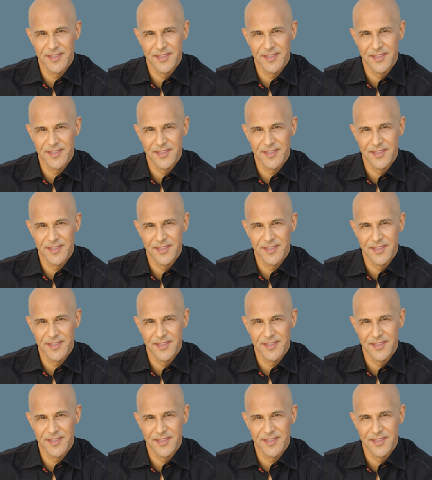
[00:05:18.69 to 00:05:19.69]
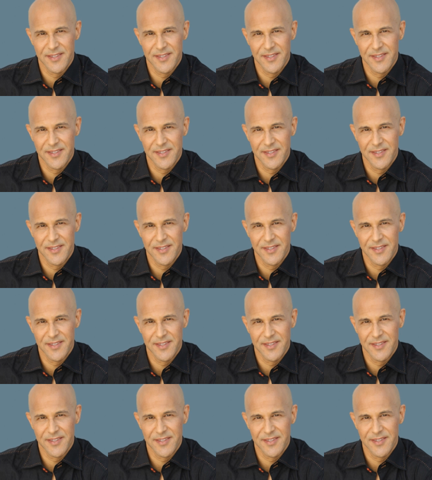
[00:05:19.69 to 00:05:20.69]

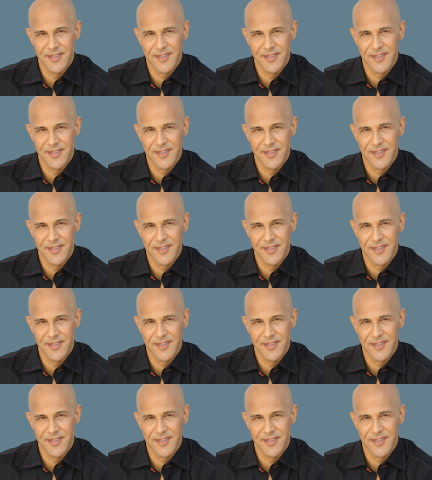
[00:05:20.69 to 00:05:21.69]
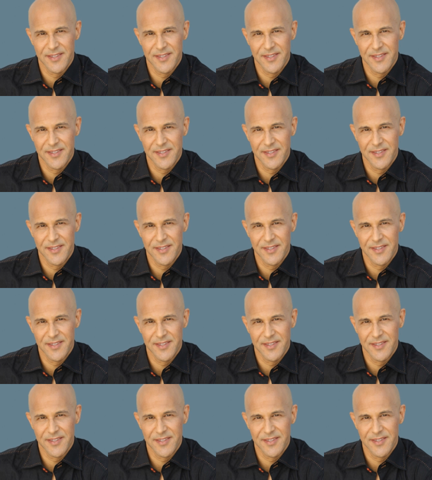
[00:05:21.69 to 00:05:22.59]
(no lip movement)